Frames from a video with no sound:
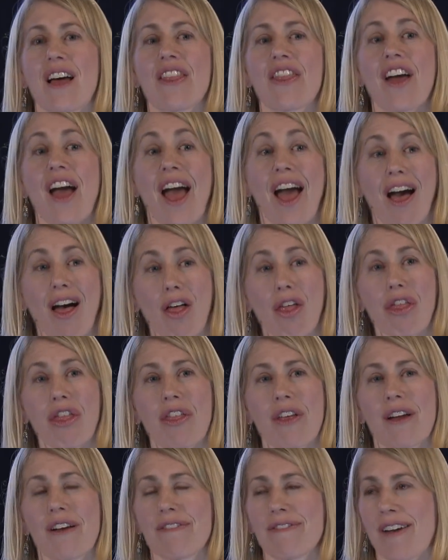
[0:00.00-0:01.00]
the health
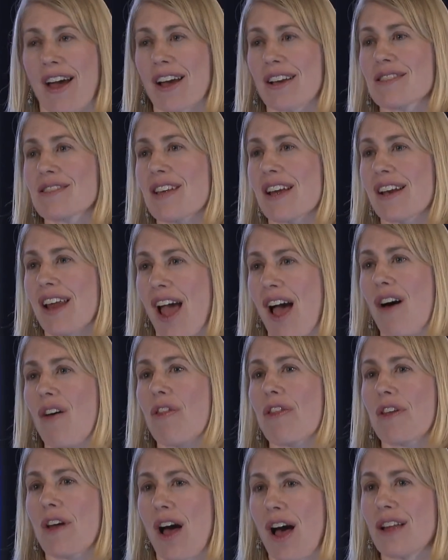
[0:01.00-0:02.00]
effects and
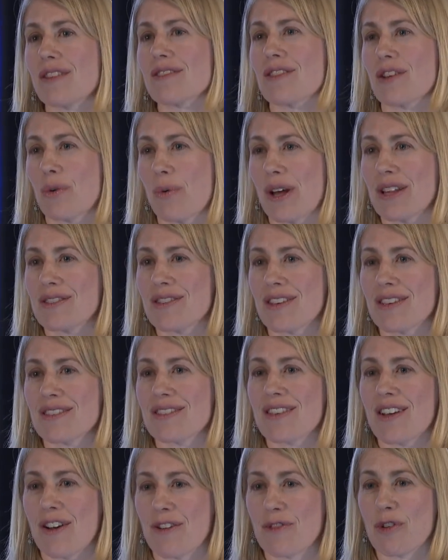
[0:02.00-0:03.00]
health
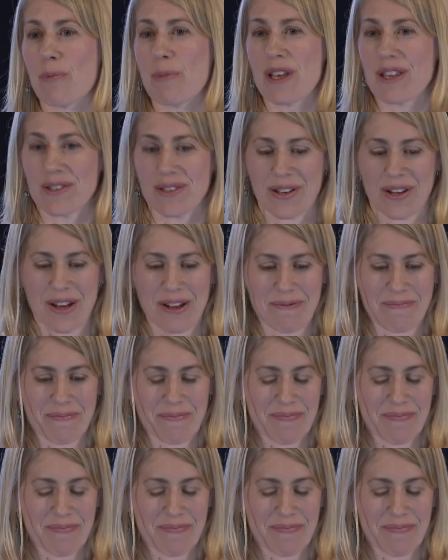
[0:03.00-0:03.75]
consequences of obesity.